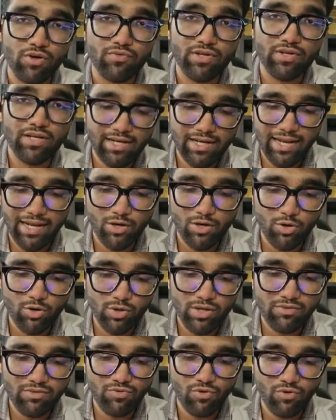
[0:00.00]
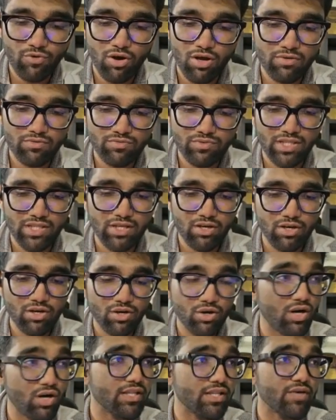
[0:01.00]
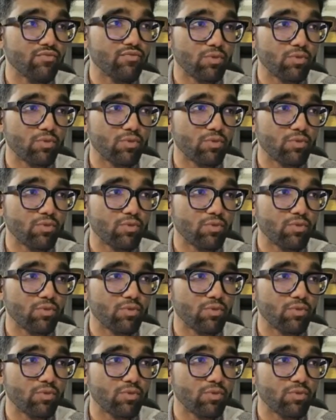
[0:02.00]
We're looking for whether or not there were